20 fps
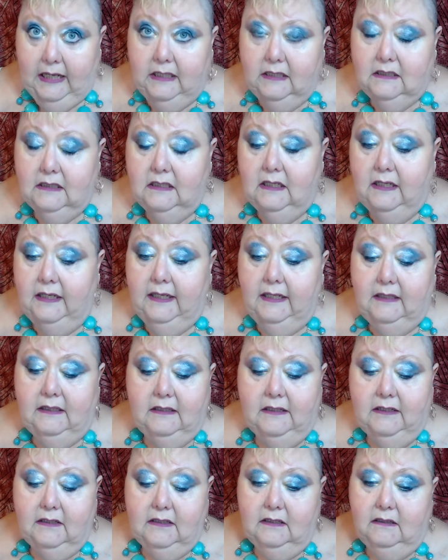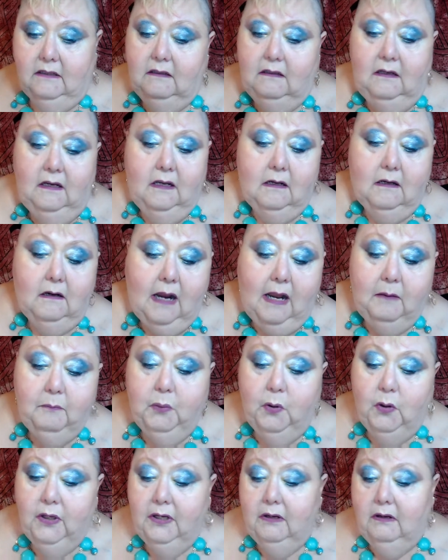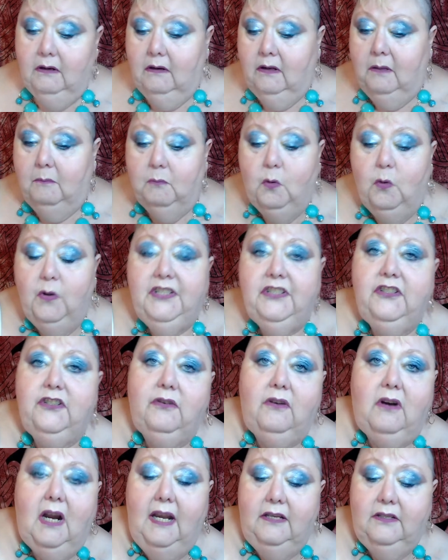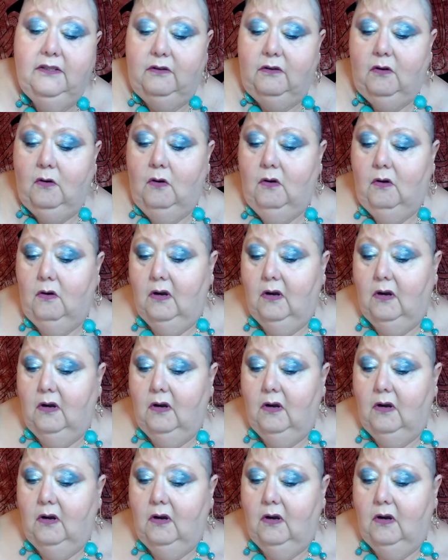It just, you know, I put the moisturizer on,